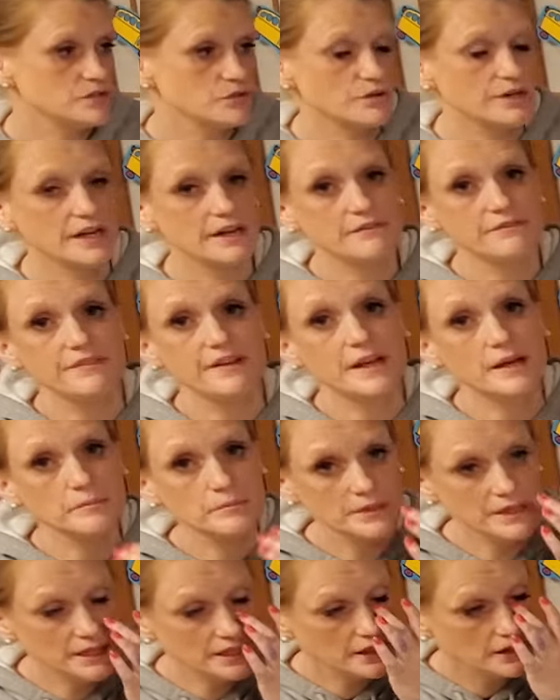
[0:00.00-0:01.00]
or had
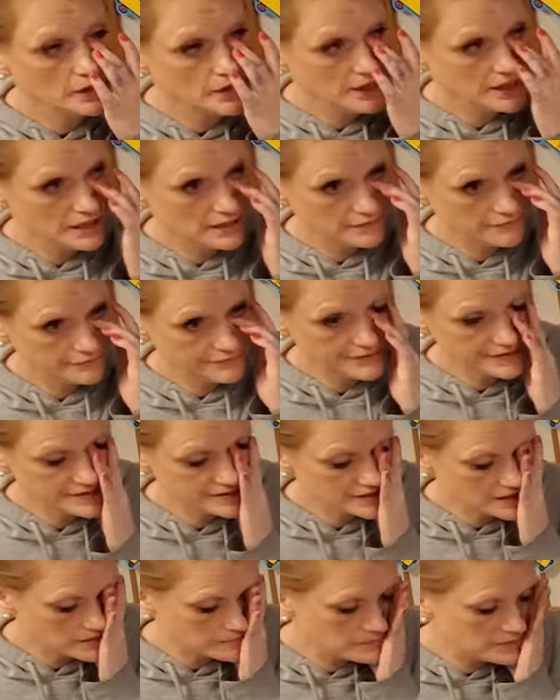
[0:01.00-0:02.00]
family and friends
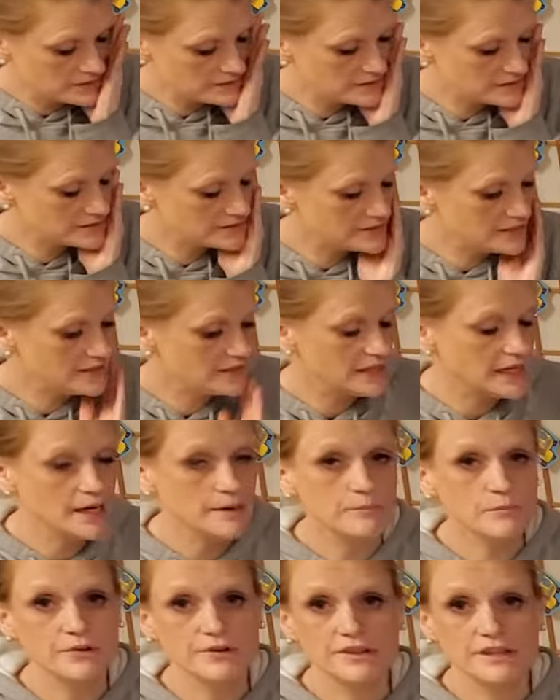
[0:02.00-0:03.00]
coming to see
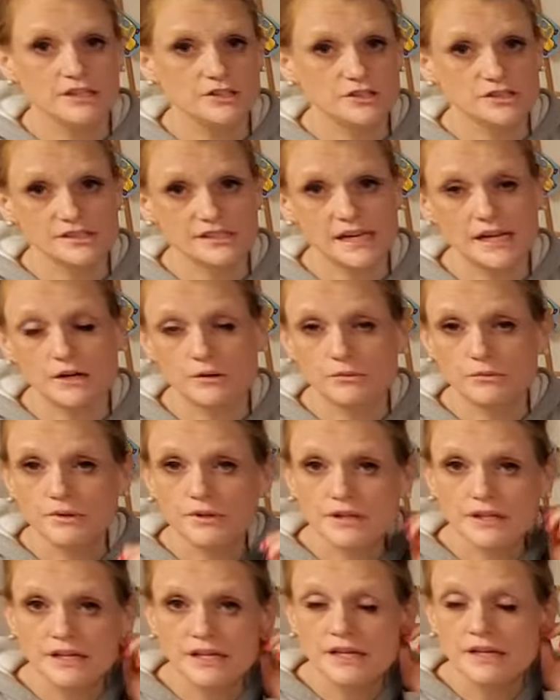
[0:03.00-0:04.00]
them, where they just had a
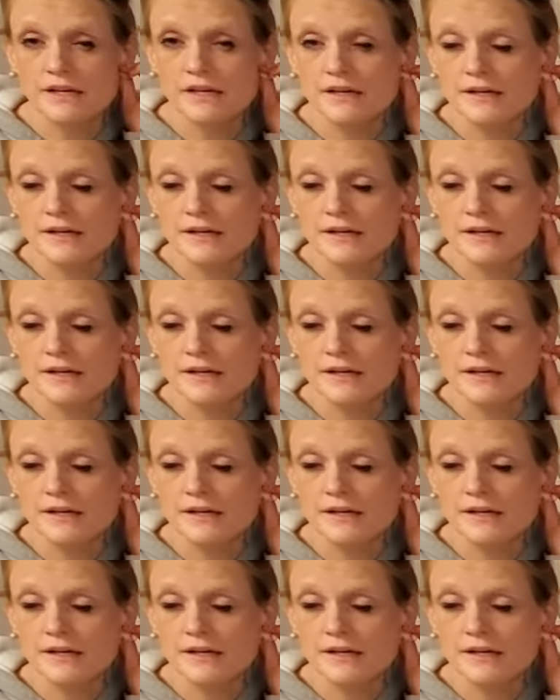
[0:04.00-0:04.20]
really